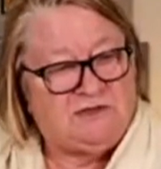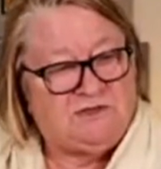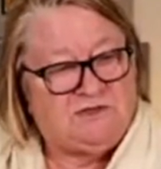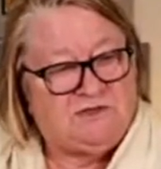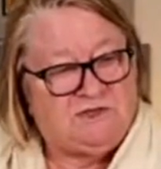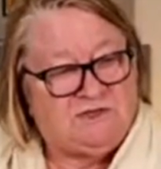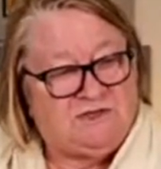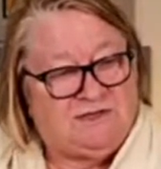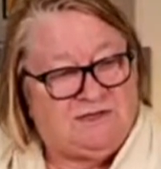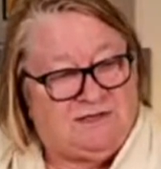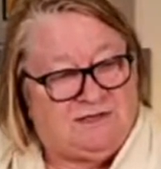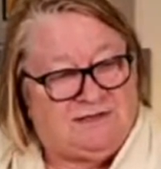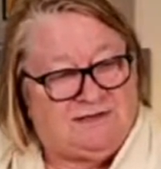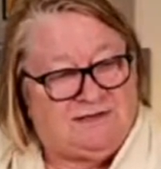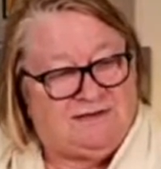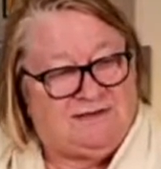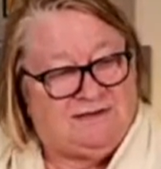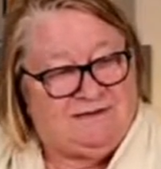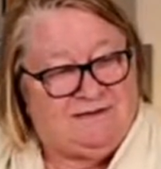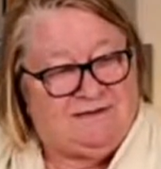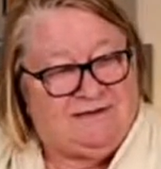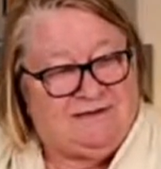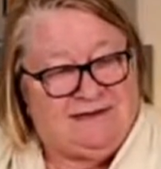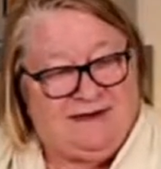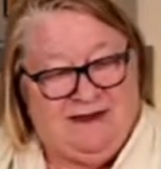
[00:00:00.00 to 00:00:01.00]
just
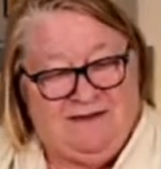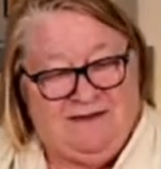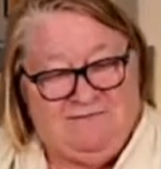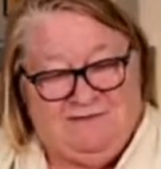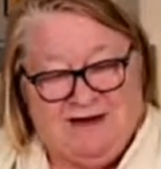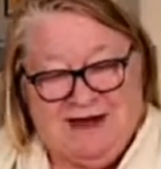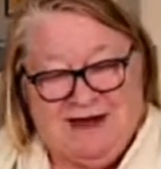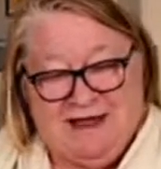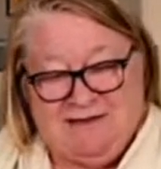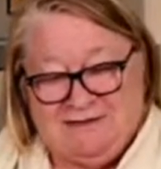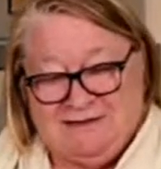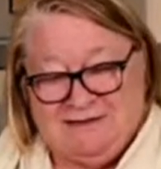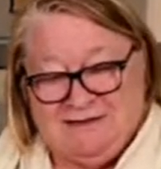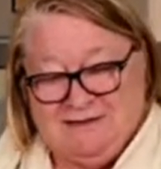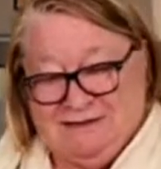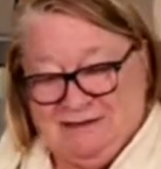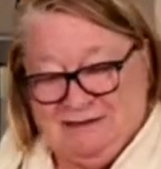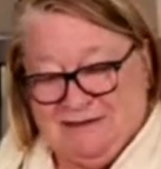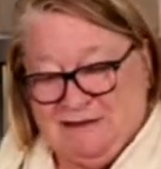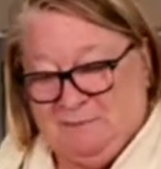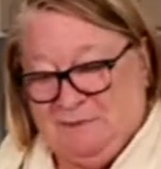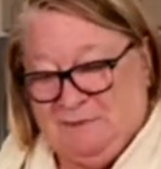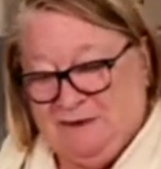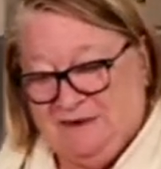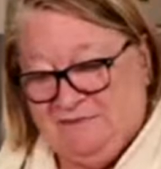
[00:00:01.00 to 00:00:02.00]
leave it out a
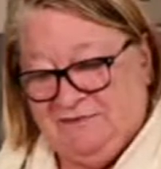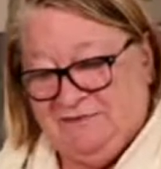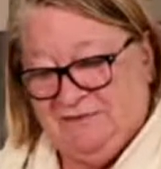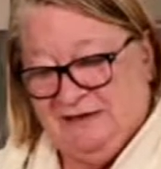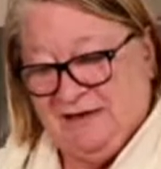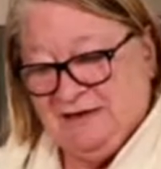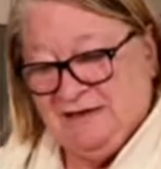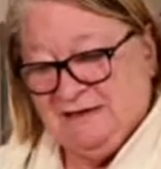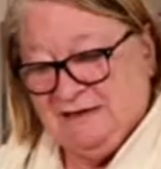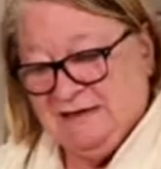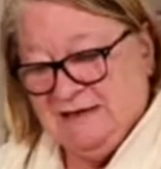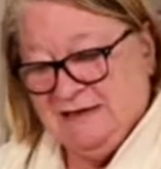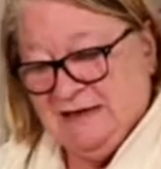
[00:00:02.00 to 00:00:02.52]
little bit of it.